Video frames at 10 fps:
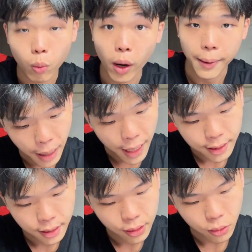y.
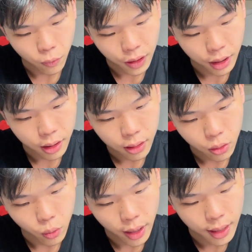Plus, over here,
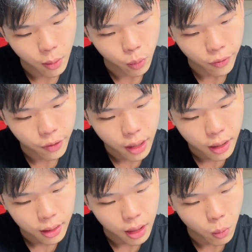you end up with
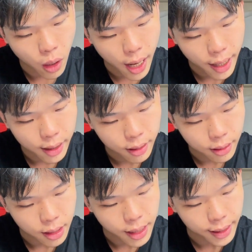dy
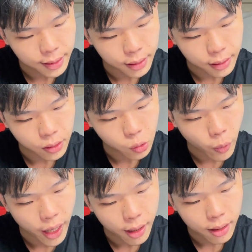dx
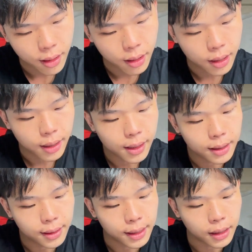square
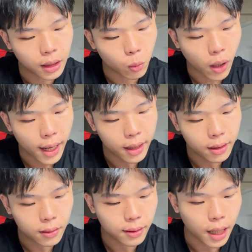secant y
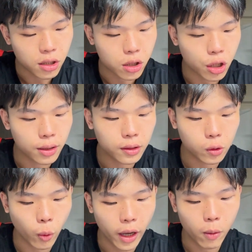tangent
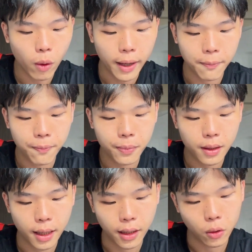square y.
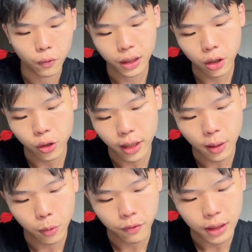And then over here, you end
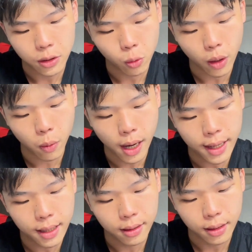up with d square
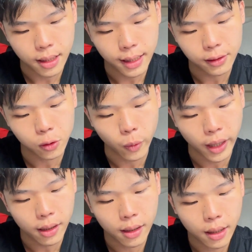y dx
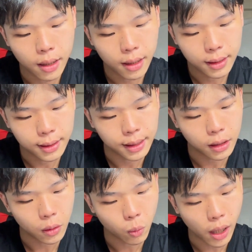square
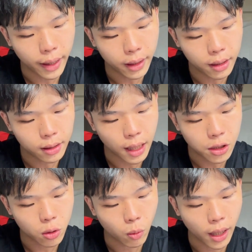secant y
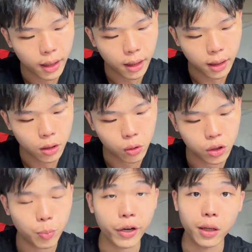tangent y. And then you
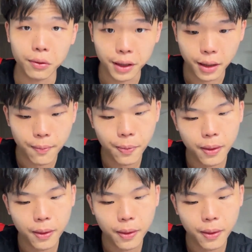close the bracket over here.